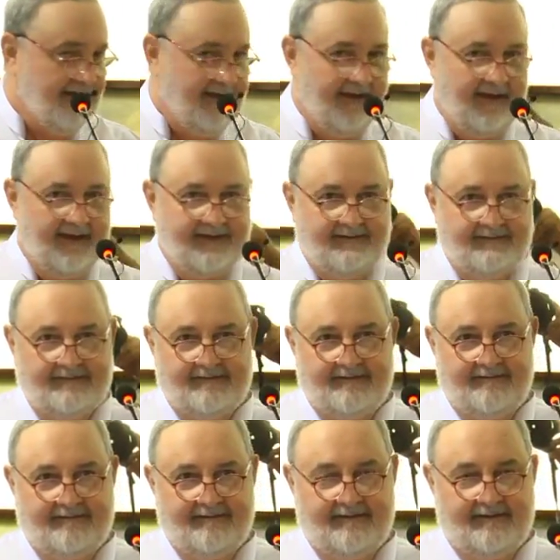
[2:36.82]

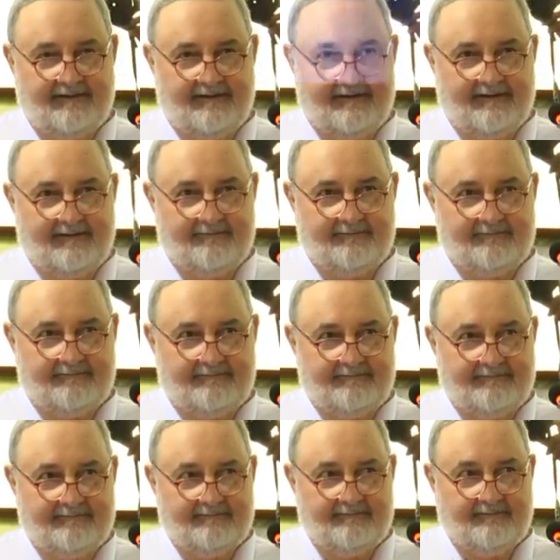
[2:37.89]
and
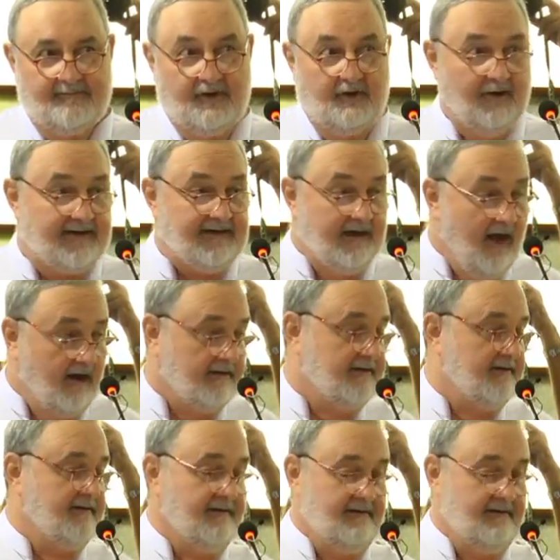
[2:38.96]
great luck